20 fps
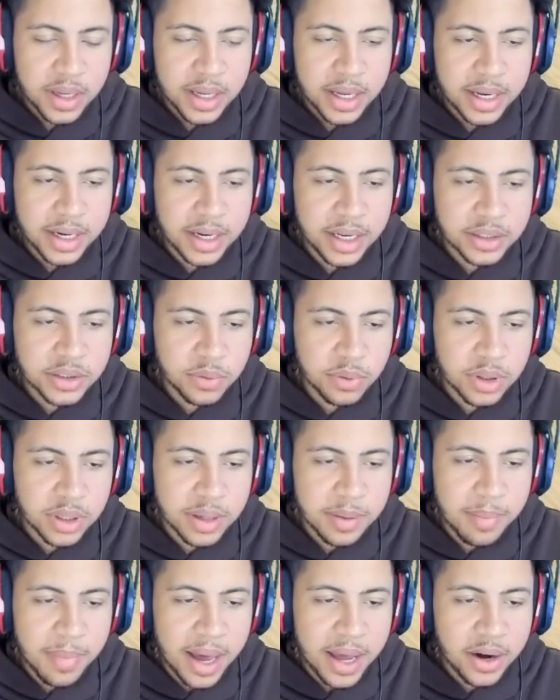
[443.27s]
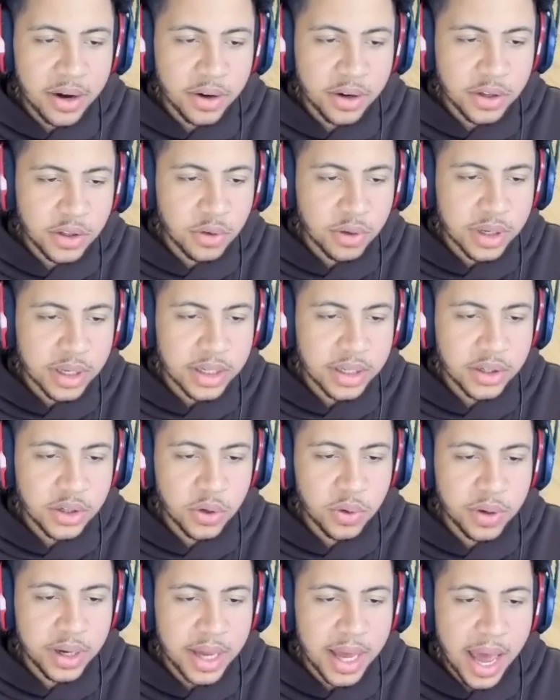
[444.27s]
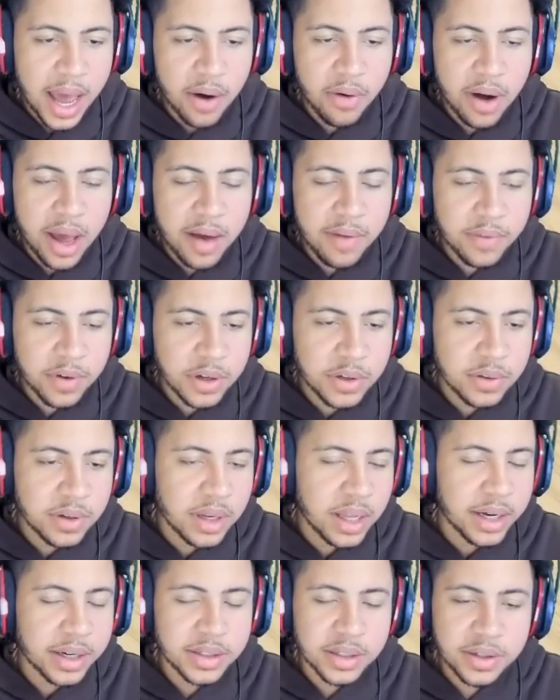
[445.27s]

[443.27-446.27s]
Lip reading: It doesn't really matter. You can do it however you'd like to